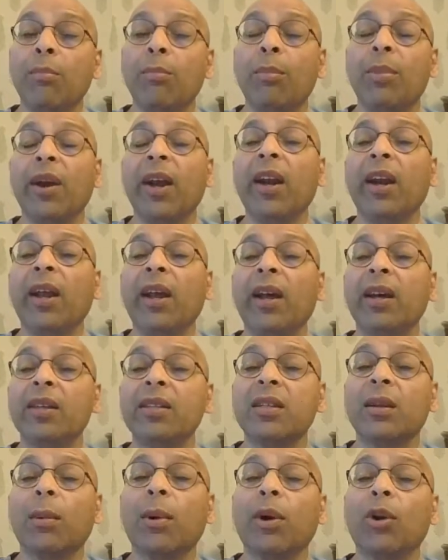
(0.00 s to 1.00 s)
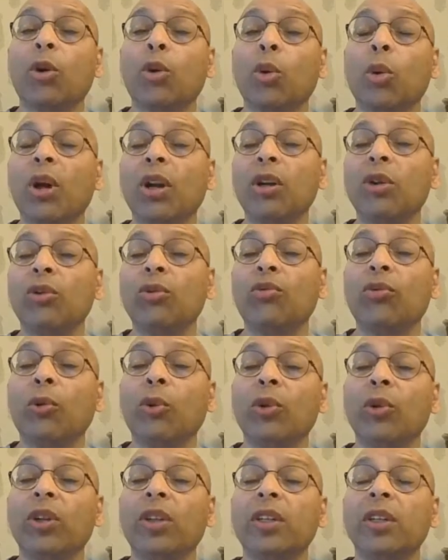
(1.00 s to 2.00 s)
Bread has about 12 to
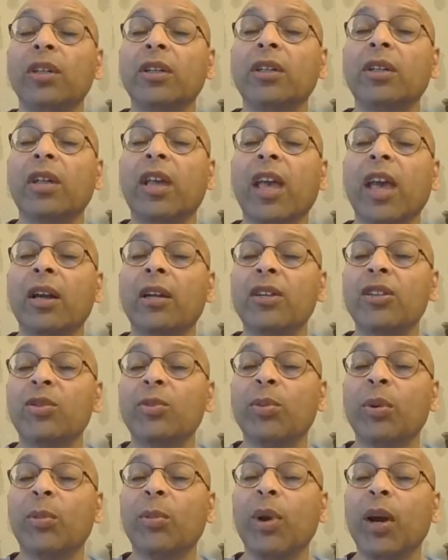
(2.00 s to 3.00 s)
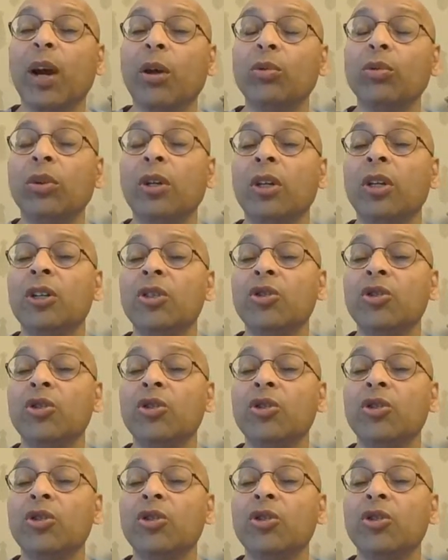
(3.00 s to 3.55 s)
1400 calories per pound.